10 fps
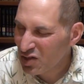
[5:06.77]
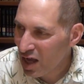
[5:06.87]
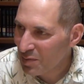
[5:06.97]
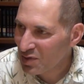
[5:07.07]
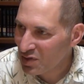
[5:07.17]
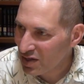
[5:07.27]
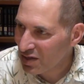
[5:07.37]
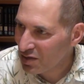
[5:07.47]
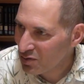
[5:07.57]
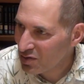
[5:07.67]
Shabbos
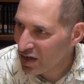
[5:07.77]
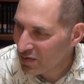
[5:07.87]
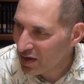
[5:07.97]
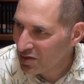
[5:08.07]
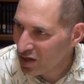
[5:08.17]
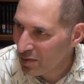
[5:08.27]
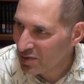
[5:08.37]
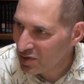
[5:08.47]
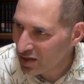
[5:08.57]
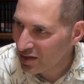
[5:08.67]
chicken, you should have a nice
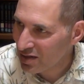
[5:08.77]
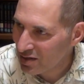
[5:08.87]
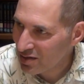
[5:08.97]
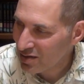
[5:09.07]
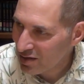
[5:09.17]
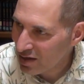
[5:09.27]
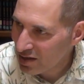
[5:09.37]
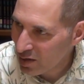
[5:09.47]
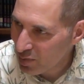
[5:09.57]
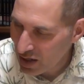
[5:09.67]
Shabbos chicken
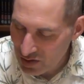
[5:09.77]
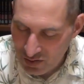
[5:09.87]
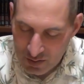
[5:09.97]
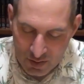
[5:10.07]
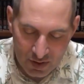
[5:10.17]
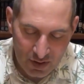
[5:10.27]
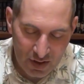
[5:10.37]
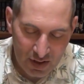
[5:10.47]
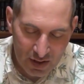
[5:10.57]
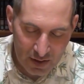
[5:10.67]
and take pleasure in your world.
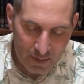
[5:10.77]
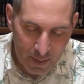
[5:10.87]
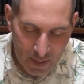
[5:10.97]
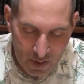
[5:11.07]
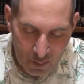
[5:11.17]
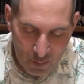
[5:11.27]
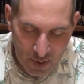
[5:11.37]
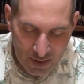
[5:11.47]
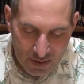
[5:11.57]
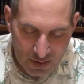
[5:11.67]

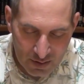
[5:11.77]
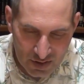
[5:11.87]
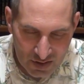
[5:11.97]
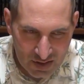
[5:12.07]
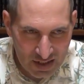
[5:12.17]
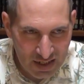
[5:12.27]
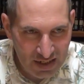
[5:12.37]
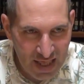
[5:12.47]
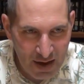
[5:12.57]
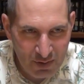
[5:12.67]
But the question
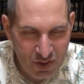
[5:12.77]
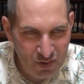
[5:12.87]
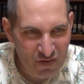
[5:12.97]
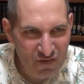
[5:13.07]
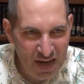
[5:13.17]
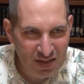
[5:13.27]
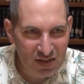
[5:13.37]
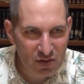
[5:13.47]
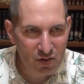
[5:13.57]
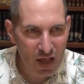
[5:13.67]
is that what you're
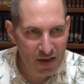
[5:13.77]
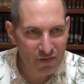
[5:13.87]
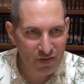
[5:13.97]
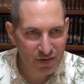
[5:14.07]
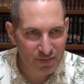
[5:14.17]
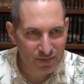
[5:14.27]
investing your life in?